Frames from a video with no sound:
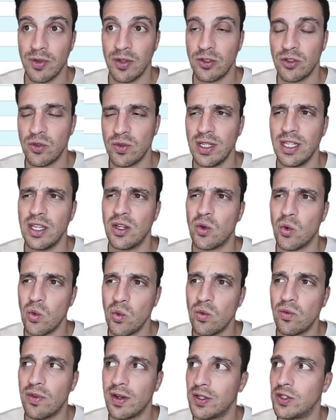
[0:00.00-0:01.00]
It's really
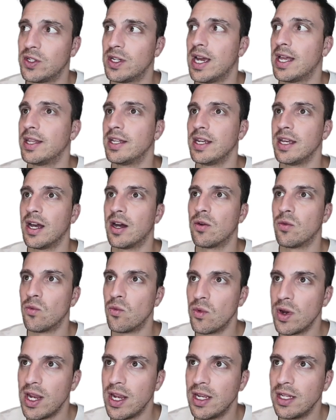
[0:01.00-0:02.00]
cool functionality. I
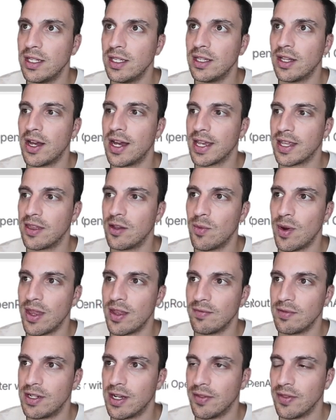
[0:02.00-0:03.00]
really like the way
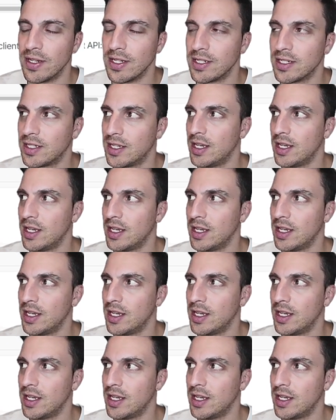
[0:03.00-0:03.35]
they've done this.